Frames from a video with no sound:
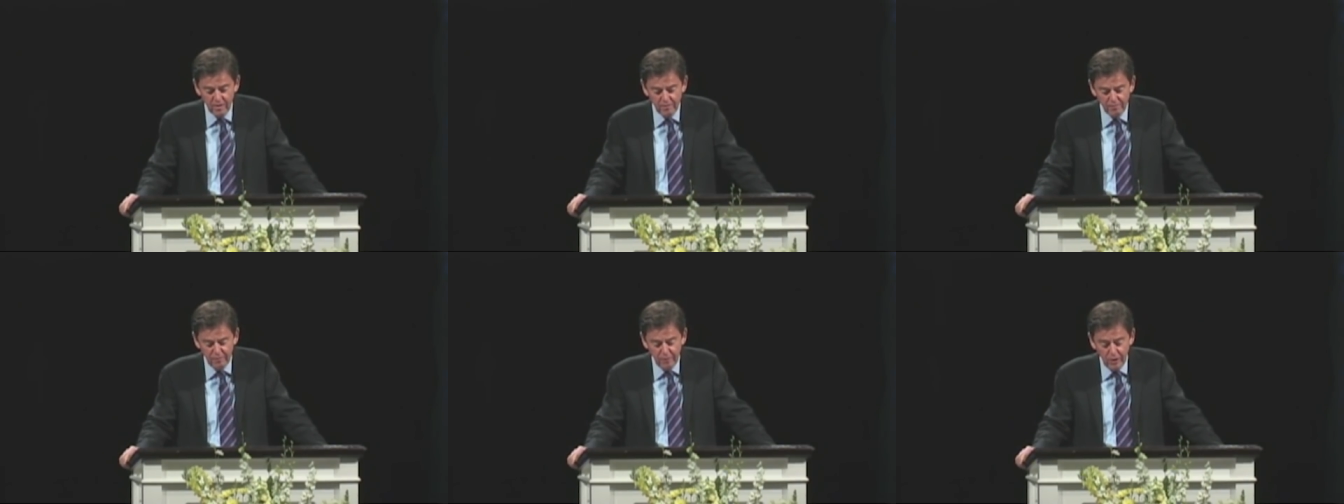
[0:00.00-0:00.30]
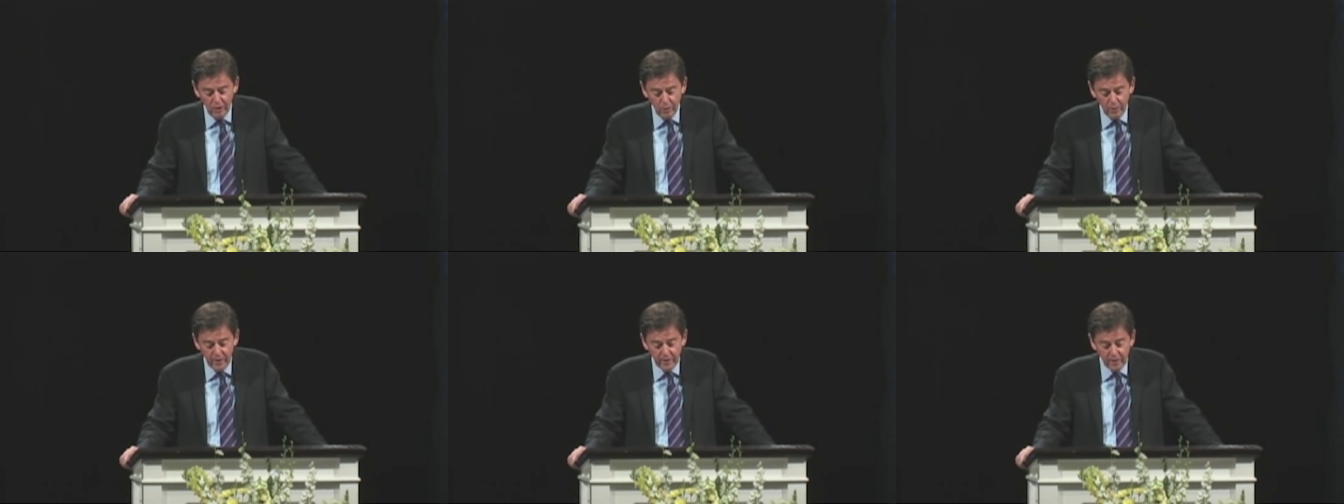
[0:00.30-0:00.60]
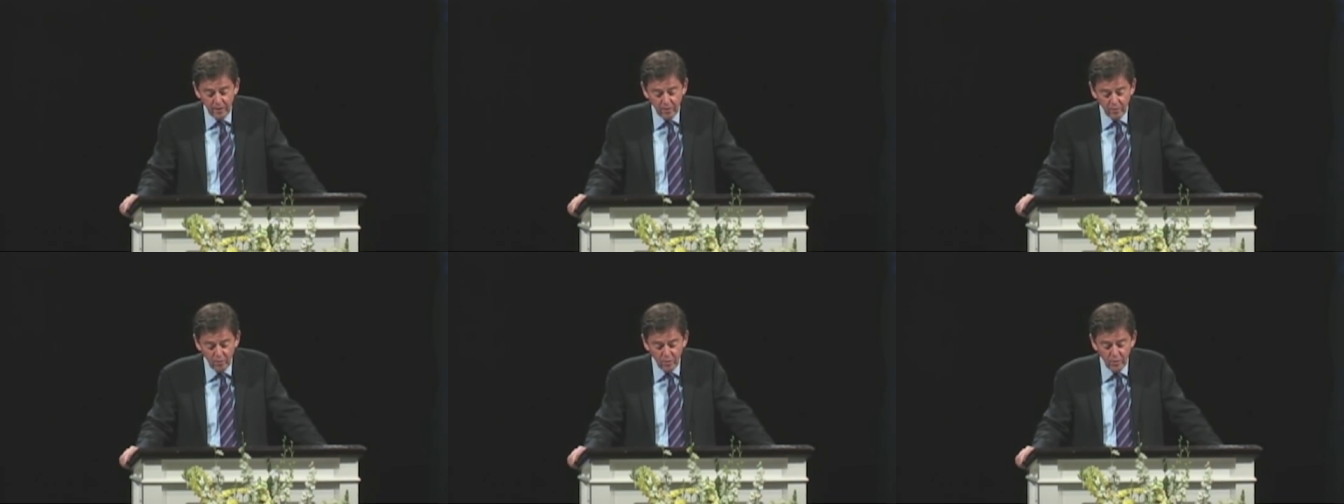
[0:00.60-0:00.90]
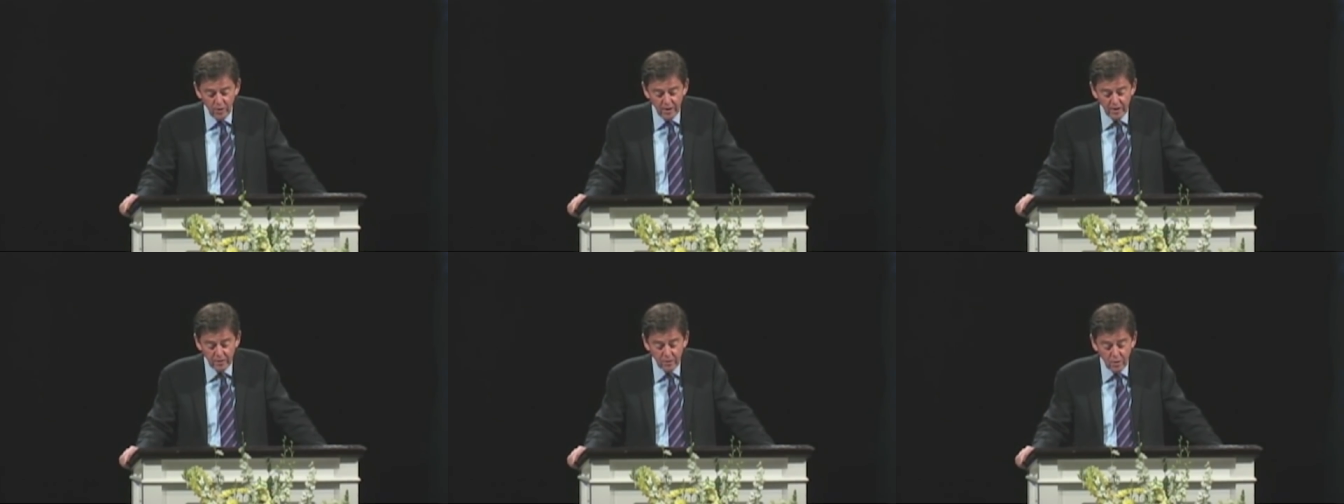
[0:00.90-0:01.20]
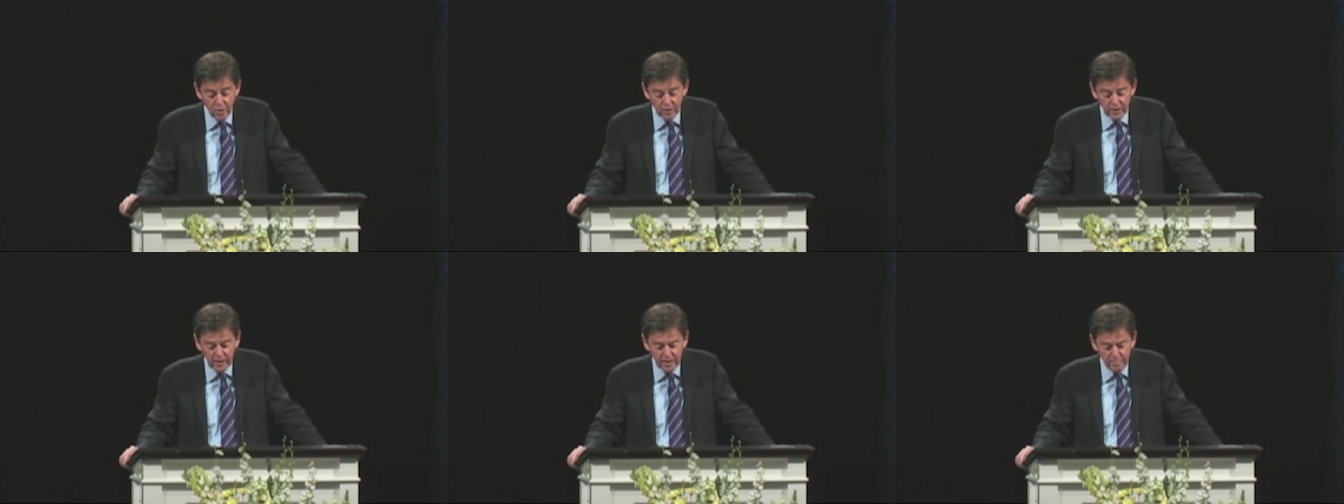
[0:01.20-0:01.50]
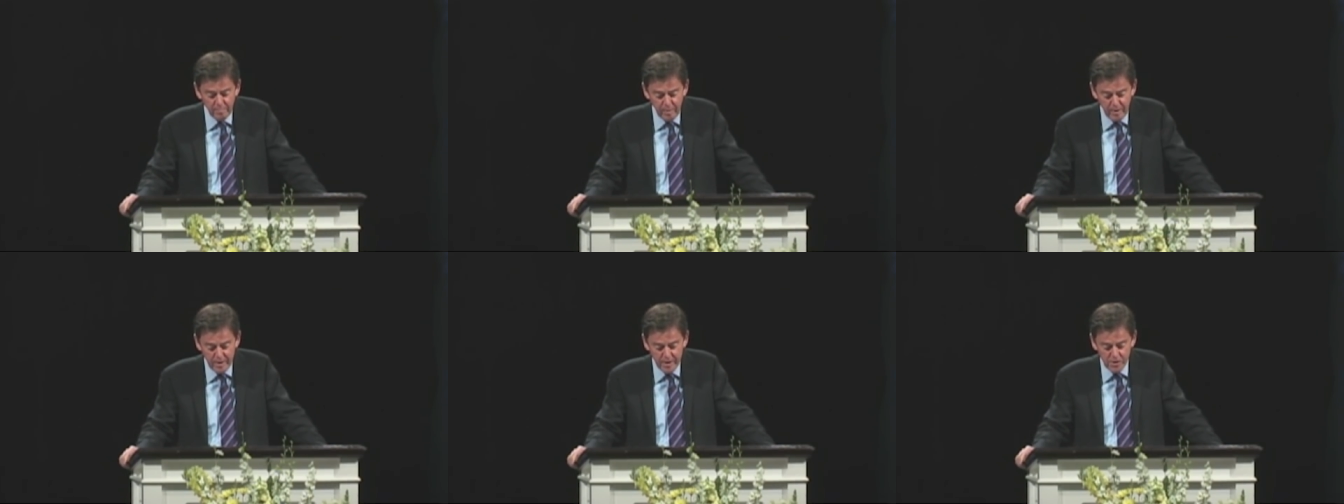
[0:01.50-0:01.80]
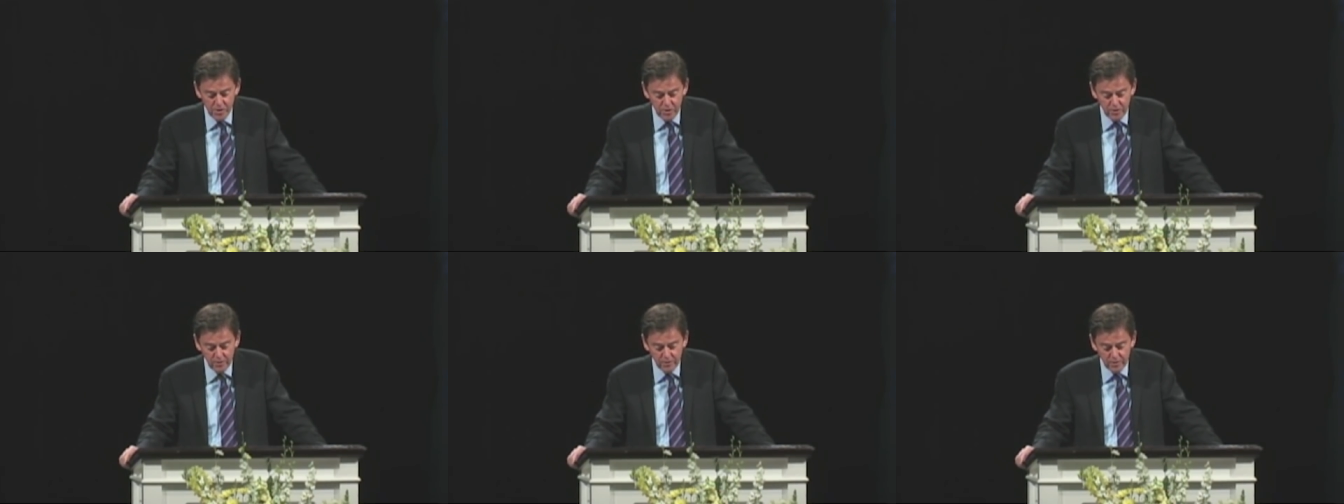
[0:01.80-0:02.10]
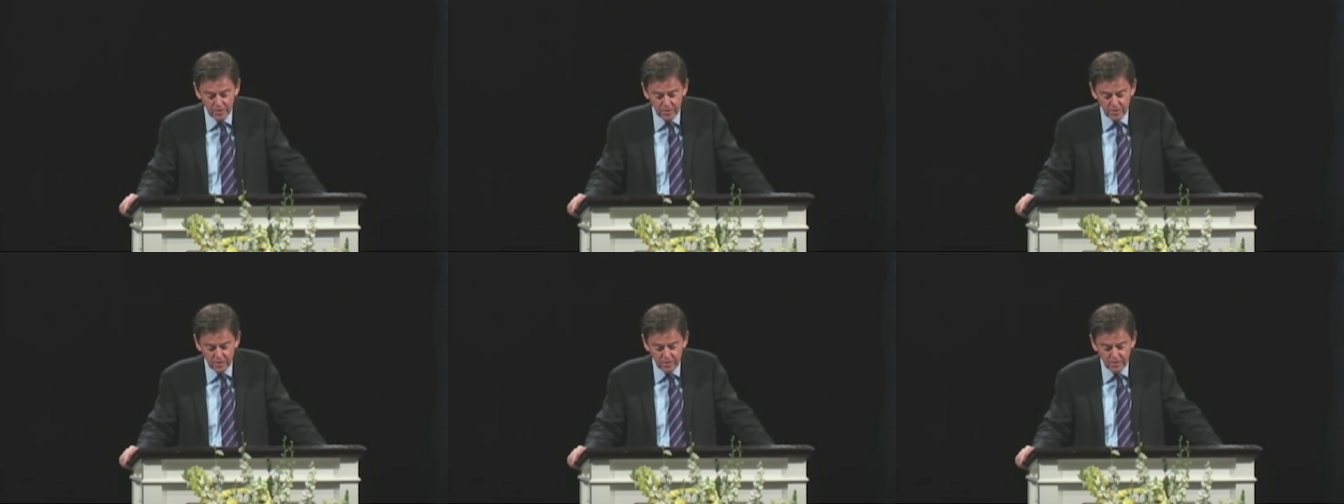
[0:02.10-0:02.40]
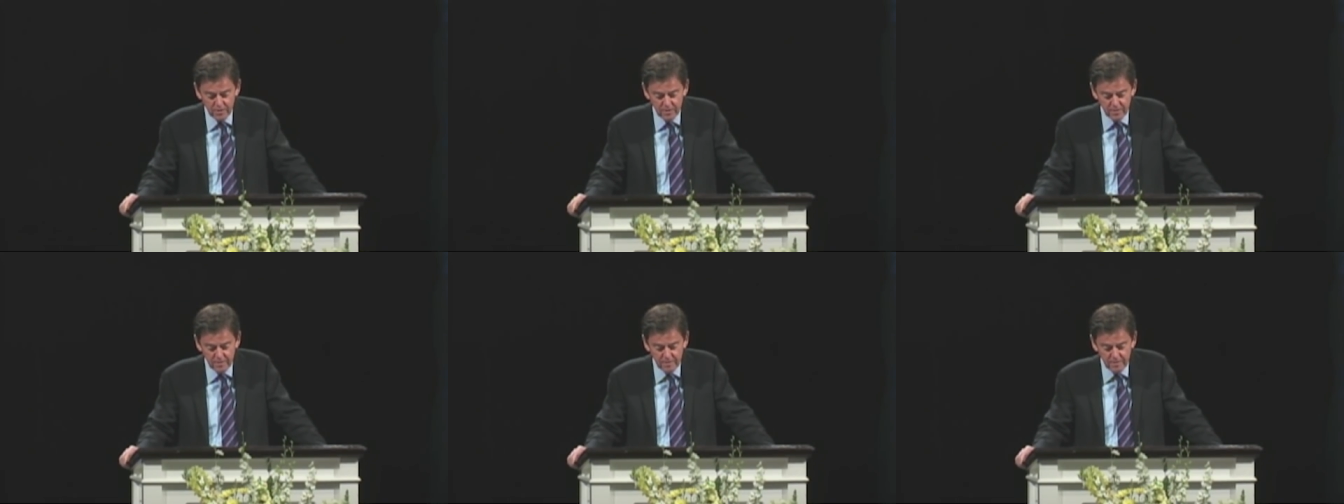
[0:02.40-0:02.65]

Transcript: following their own ungodly passions.